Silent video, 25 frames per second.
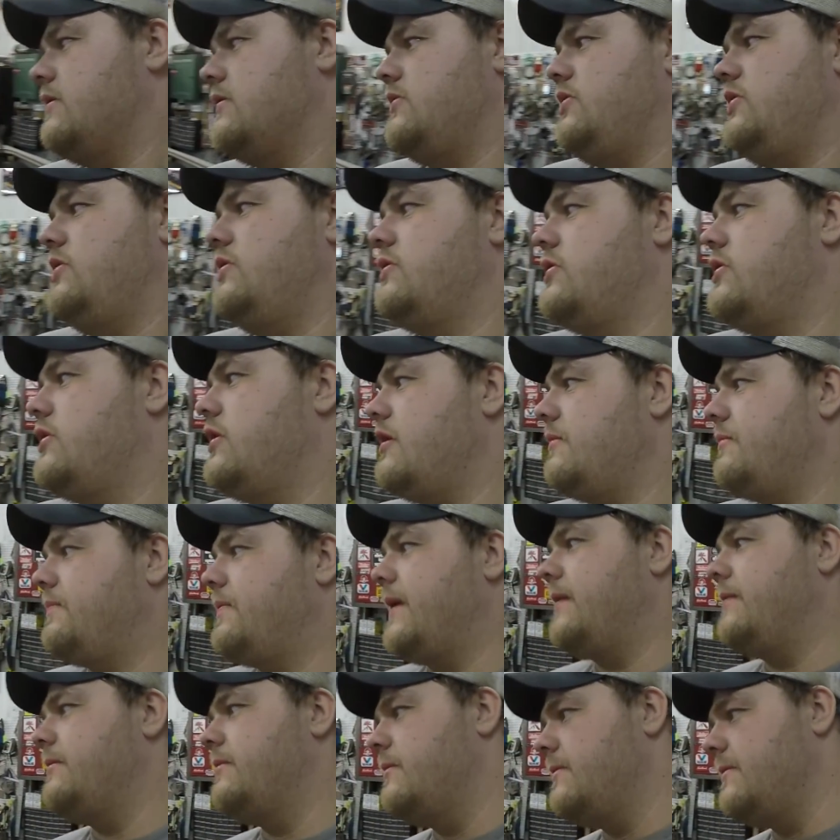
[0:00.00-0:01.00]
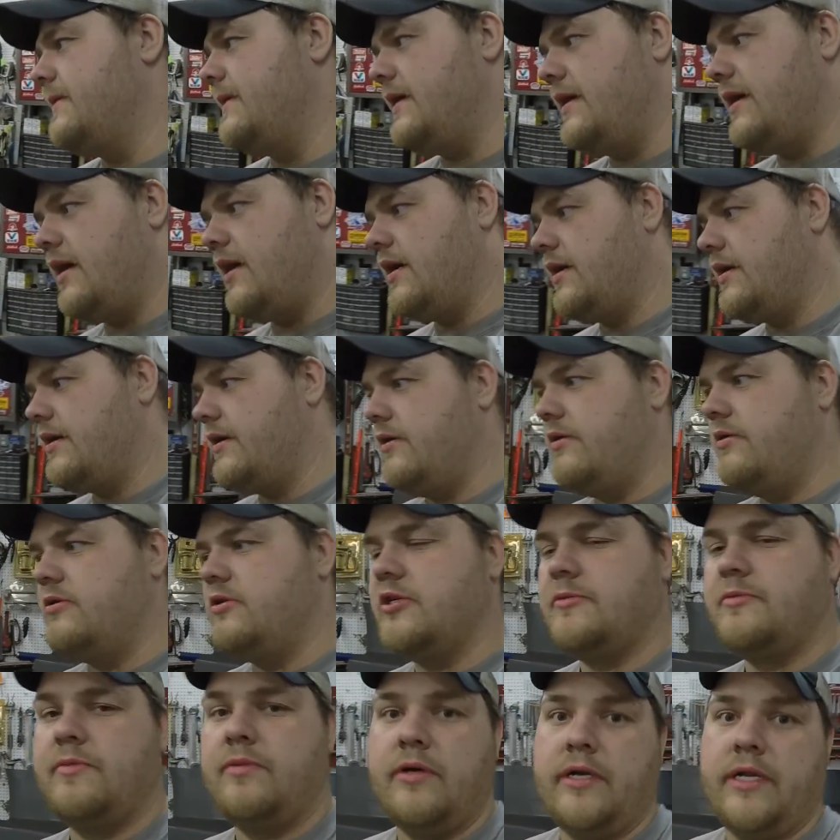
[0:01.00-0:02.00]
You could probably argue
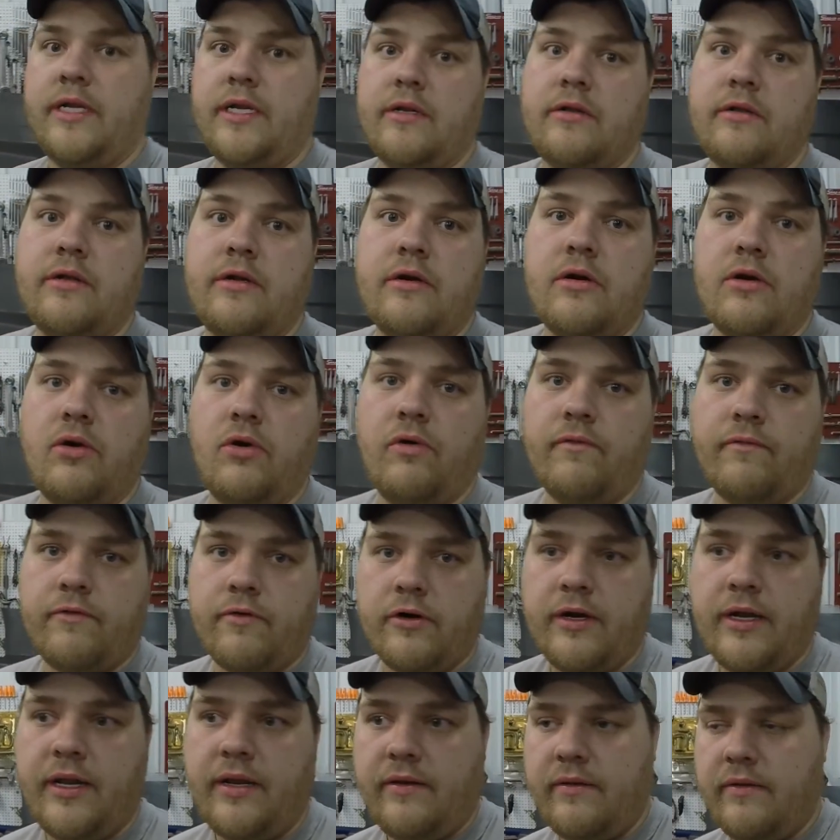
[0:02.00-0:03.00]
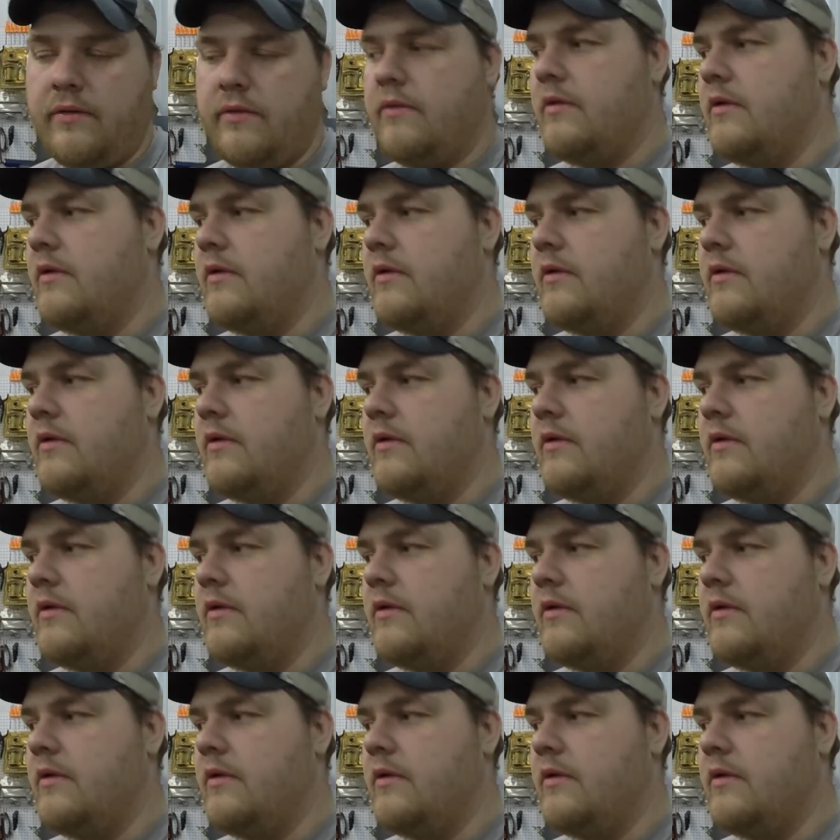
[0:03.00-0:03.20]
just putting clear over it,